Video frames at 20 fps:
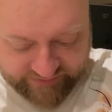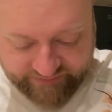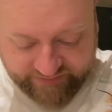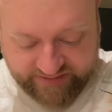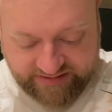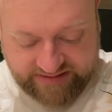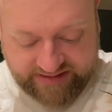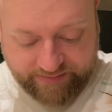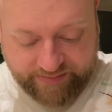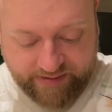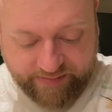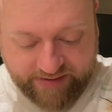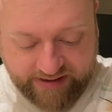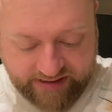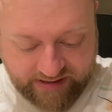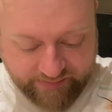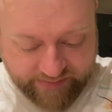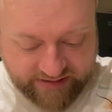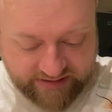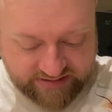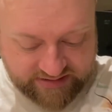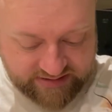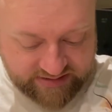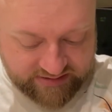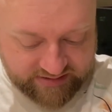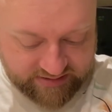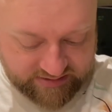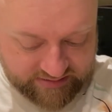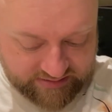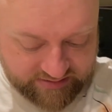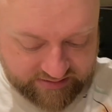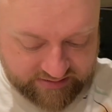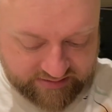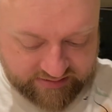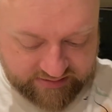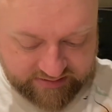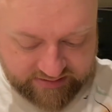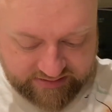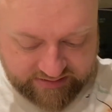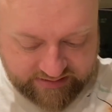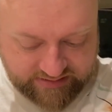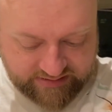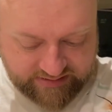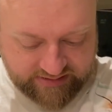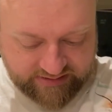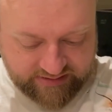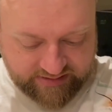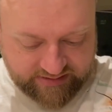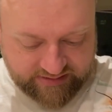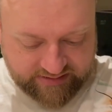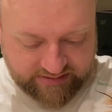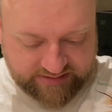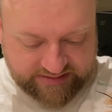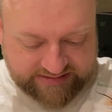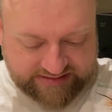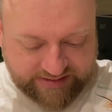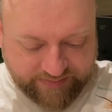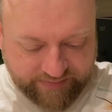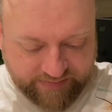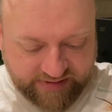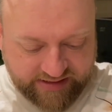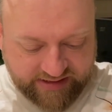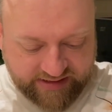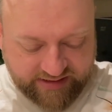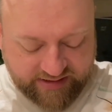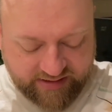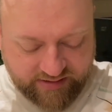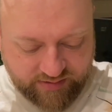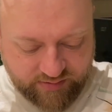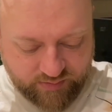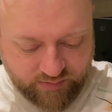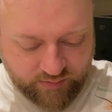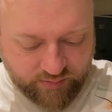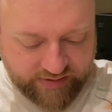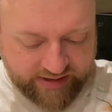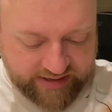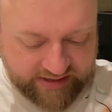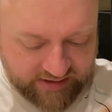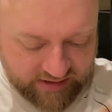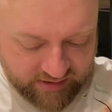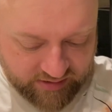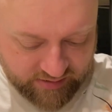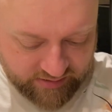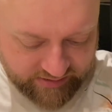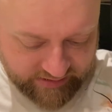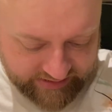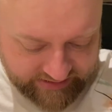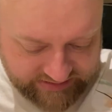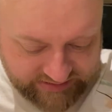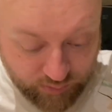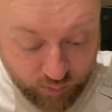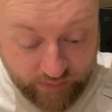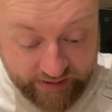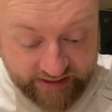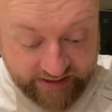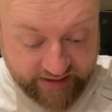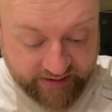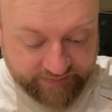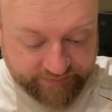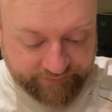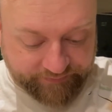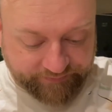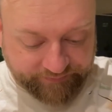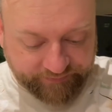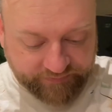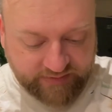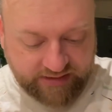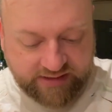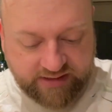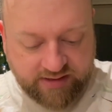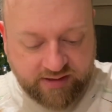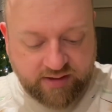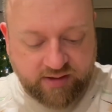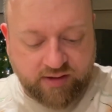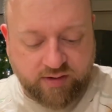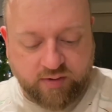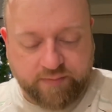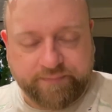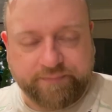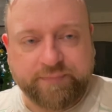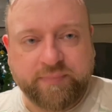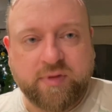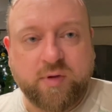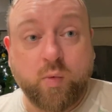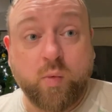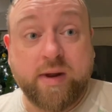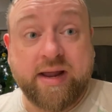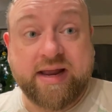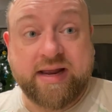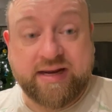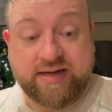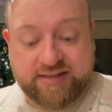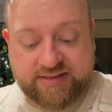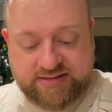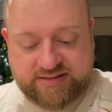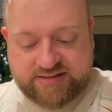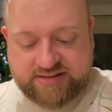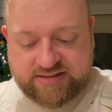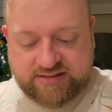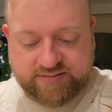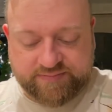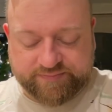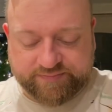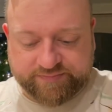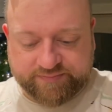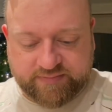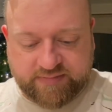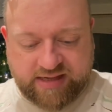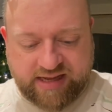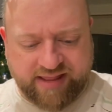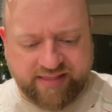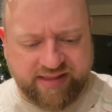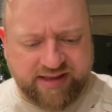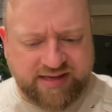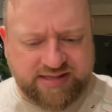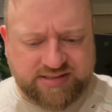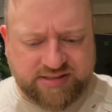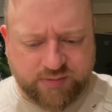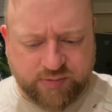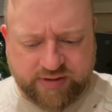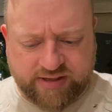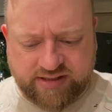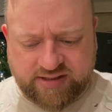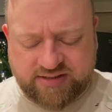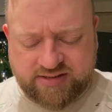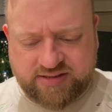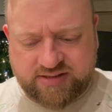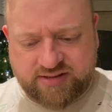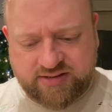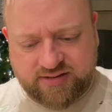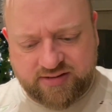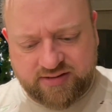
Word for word: find it in my bag of bits. Something, where, oh, it's the wing. The wings, I think it's the wings.